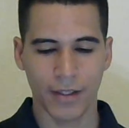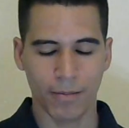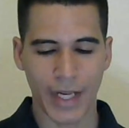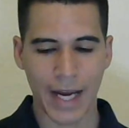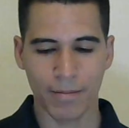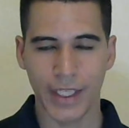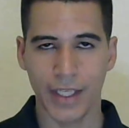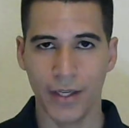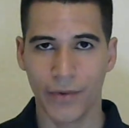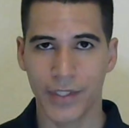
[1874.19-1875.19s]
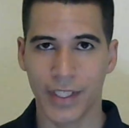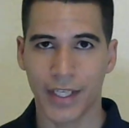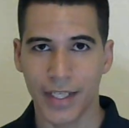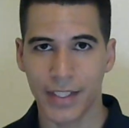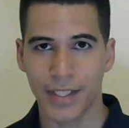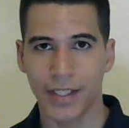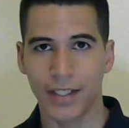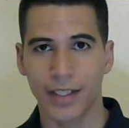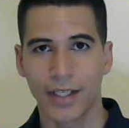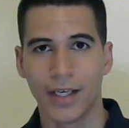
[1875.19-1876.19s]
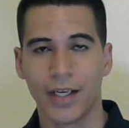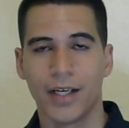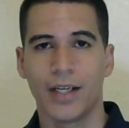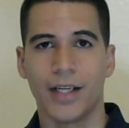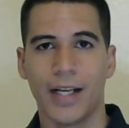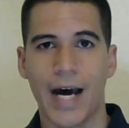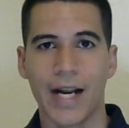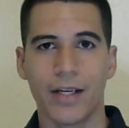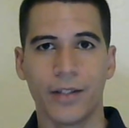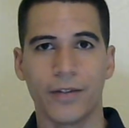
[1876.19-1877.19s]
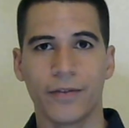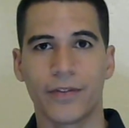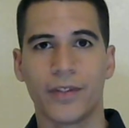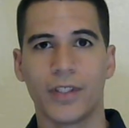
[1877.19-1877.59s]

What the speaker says: black media was against it. A lot of